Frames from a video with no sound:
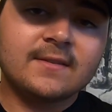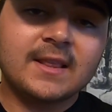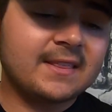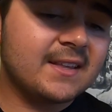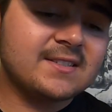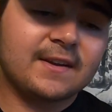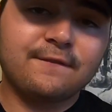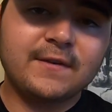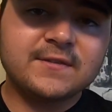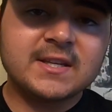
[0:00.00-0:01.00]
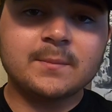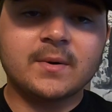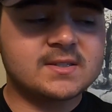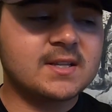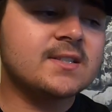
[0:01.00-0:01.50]
I think it's like 15
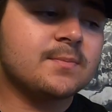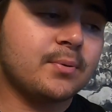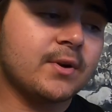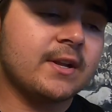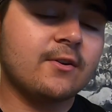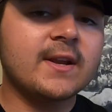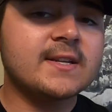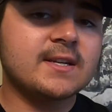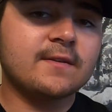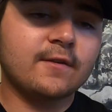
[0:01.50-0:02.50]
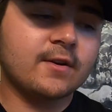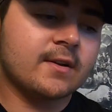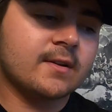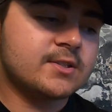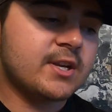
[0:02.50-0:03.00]
bucks. That's pretty crazy
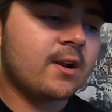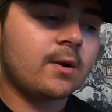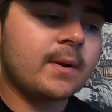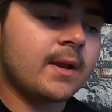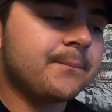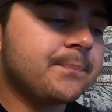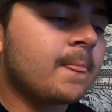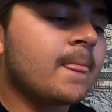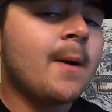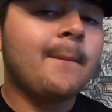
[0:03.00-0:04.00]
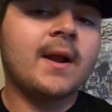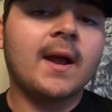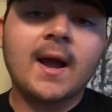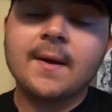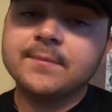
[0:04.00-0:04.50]
for a chatterbait.
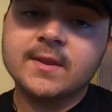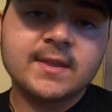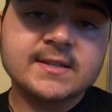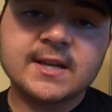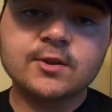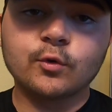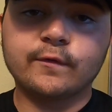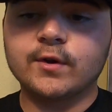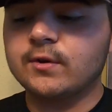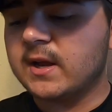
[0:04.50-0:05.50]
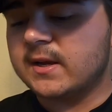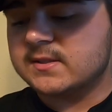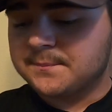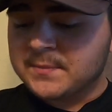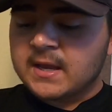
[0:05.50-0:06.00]
But the things I do for you
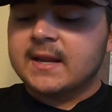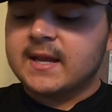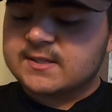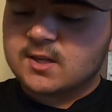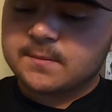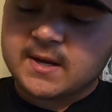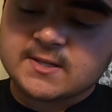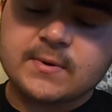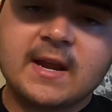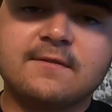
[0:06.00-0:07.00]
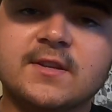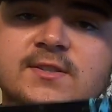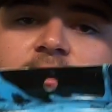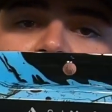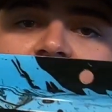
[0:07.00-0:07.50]
guys. Next up, guys, we have the
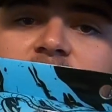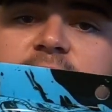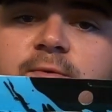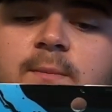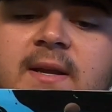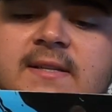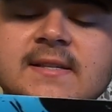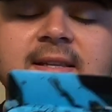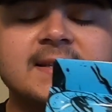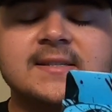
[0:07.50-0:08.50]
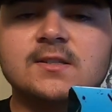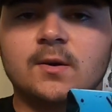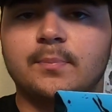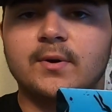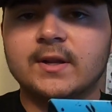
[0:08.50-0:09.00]
Salt Native swim baits. These things are
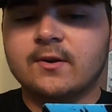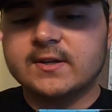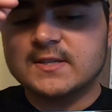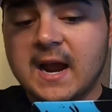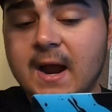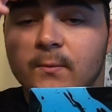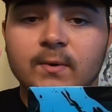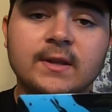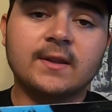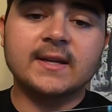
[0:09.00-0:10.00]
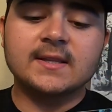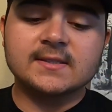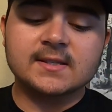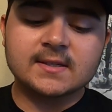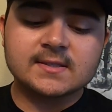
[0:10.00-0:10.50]
pretty crazy. I really like
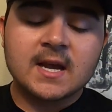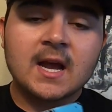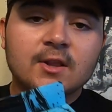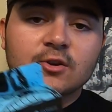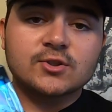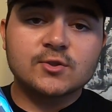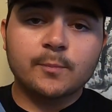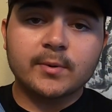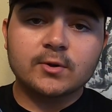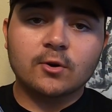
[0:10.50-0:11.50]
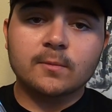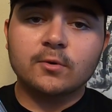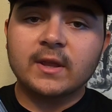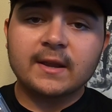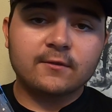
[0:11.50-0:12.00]
these things. They're super
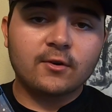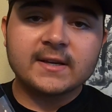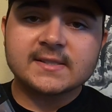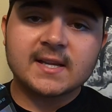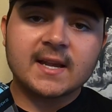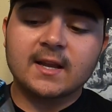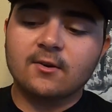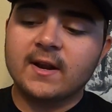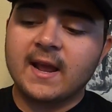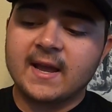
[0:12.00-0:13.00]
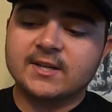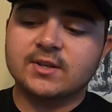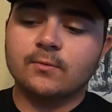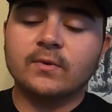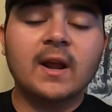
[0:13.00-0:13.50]
durable. They have great scent and great
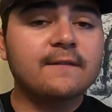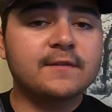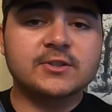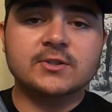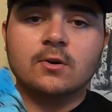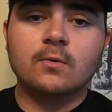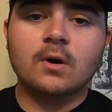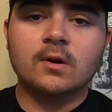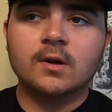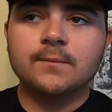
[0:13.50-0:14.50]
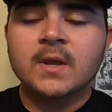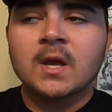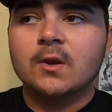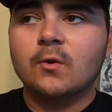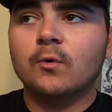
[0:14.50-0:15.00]
action. When I fish saltwater,
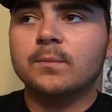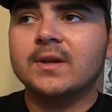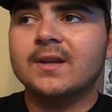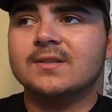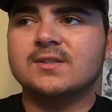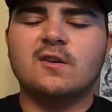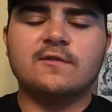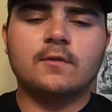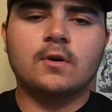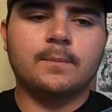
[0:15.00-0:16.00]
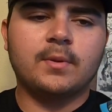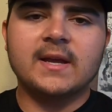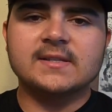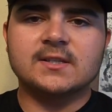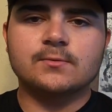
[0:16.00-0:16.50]
normally soft
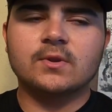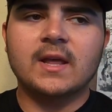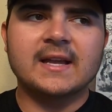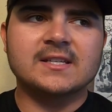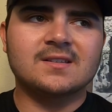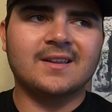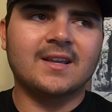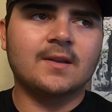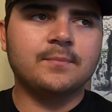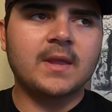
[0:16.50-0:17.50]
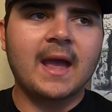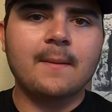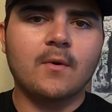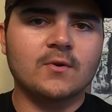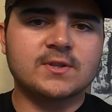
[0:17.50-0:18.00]
plastics will last like at
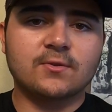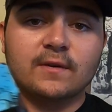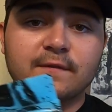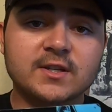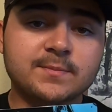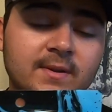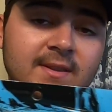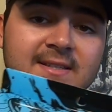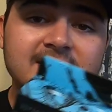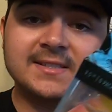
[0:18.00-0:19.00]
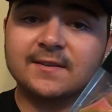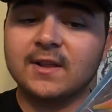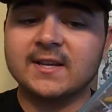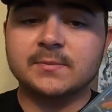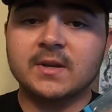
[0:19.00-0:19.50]
most 3 fish, but these things have
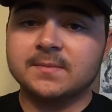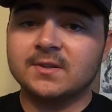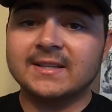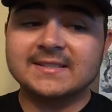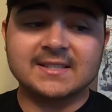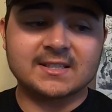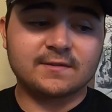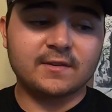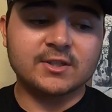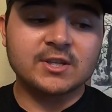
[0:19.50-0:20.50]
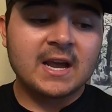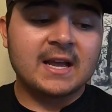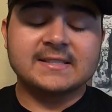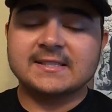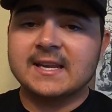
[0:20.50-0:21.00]
lasted me up to like 6 fish,
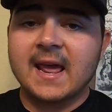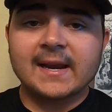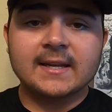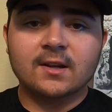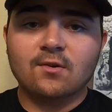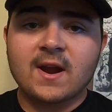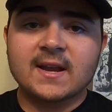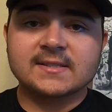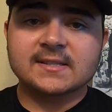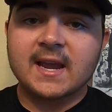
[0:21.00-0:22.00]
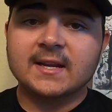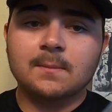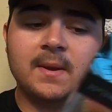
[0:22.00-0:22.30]
snagged in grass, snagged in